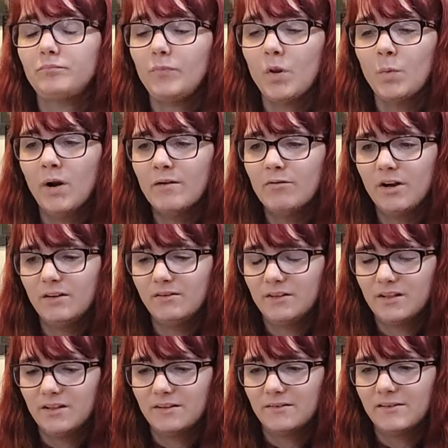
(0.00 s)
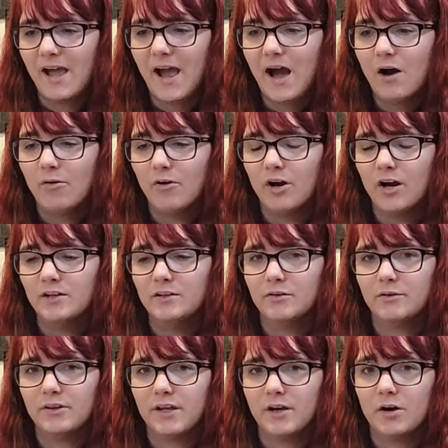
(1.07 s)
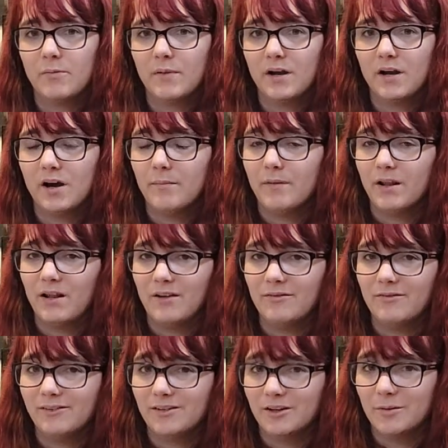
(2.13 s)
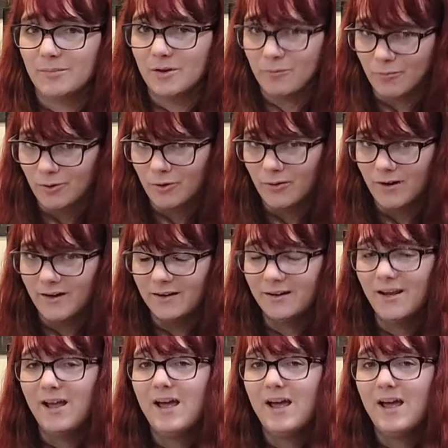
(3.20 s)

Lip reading: whenever I see this tower, I don't think, oh my god, my life is going to be ruined.